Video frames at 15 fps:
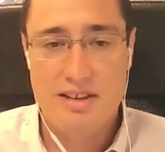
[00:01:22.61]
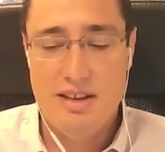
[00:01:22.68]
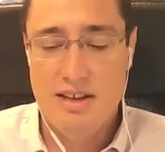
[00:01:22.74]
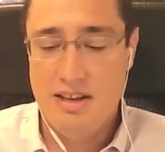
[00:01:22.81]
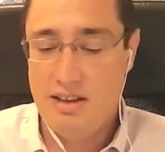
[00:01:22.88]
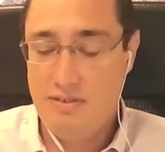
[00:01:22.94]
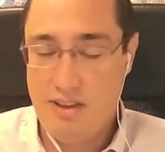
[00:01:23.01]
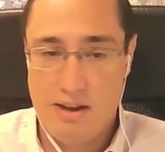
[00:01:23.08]

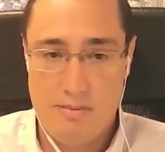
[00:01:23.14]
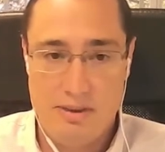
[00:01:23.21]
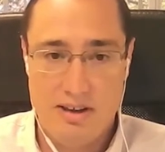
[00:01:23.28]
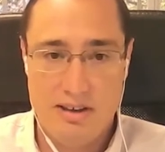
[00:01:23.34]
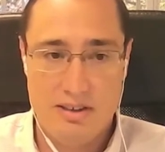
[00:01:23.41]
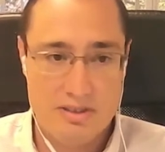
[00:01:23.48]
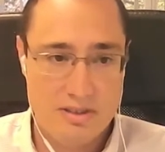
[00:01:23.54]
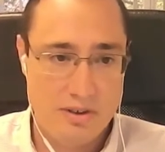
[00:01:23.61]
of antibody
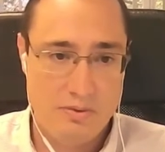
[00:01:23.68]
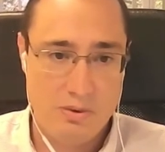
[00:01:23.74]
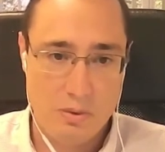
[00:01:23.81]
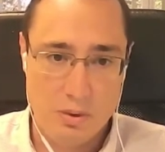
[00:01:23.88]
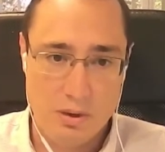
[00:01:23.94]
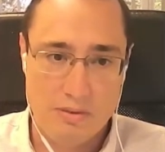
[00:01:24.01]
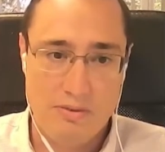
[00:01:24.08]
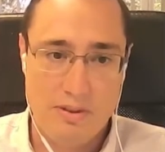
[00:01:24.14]
discovery
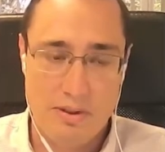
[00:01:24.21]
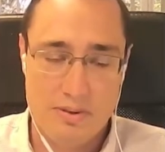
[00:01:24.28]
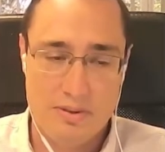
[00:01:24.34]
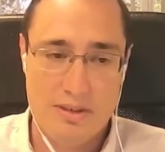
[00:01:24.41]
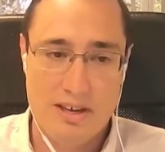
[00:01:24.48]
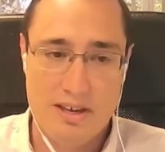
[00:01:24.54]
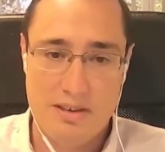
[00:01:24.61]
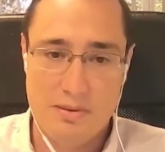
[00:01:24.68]
workflows
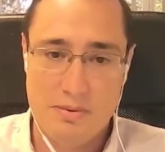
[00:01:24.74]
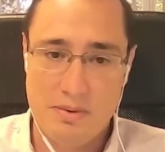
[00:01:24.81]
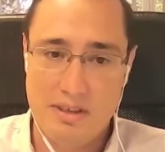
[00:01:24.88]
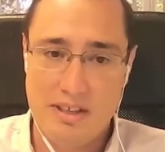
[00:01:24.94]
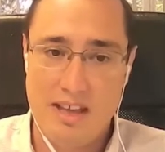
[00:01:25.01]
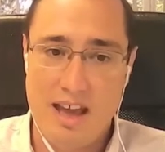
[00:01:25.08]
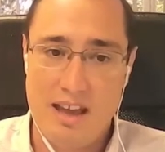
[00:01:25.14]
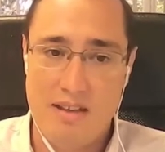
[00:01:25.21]
and to really
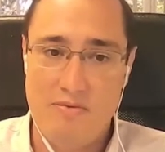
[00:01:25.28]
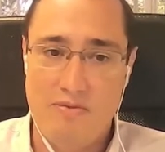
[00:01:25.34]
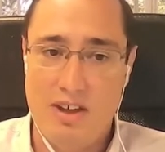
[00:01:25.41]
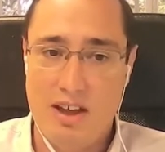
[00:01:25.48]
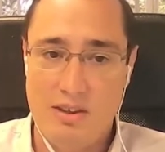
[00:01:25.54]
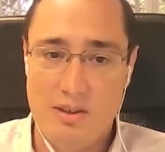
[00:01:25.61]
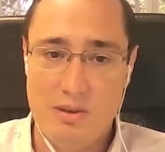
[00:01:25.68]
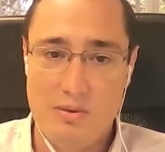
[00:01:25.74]
add
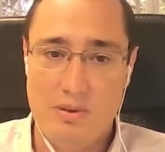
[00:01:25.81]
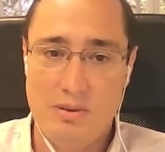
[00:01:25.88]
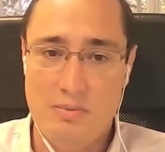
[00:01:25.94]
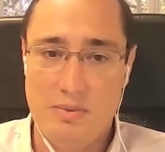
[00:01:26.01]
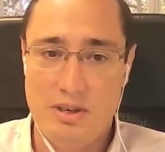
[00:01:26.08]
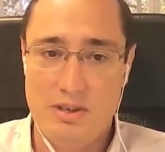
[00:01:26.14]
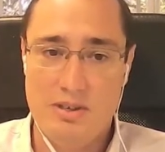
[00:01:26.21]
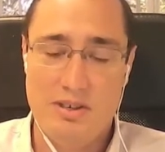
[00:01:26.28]
value and
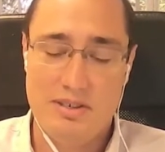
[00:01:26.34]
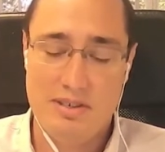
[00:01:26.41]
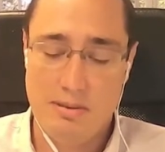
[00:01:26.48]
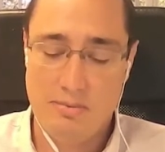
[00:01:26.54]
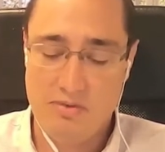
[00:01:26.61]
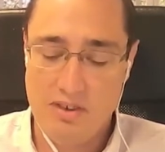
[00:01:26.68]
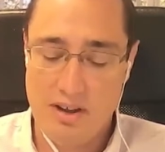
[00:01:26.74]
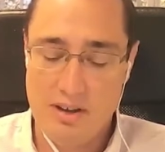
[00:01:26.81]
richness
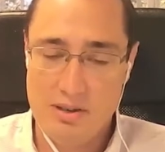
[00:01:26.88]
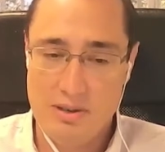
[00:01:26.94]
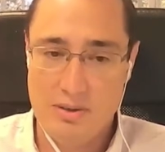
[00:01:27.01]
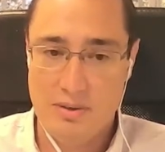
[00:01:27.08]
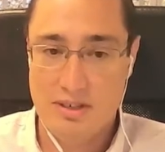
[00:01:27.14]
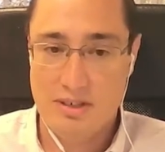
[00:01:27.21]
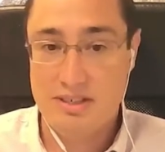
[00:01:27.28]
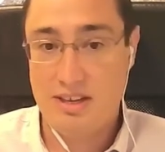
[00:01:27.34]
upfront to
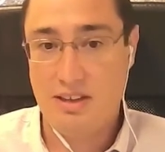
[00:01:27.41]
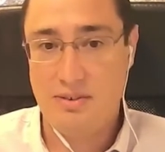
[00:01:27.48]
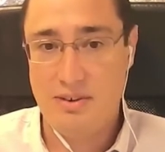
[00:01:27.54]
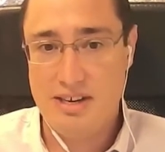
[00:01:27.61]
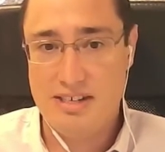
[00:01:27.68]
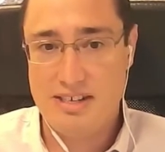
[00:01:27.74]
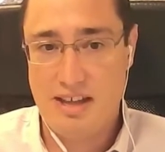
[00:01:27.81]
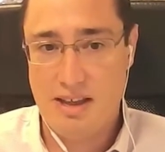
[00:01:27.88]
accelerate
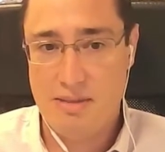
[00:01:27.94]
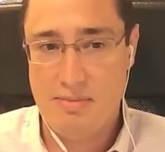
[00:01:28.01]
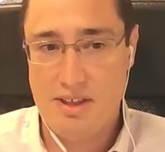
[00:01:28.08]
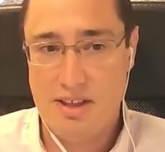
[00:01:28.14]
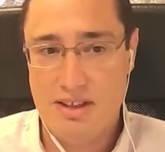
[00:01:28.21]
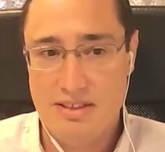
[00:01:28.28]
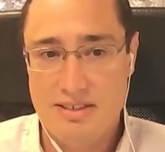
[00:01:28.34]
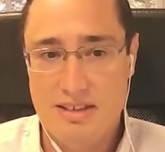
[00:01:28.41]

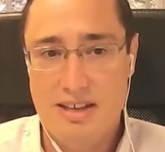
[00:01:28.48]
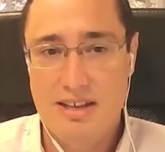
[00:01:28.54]
timelines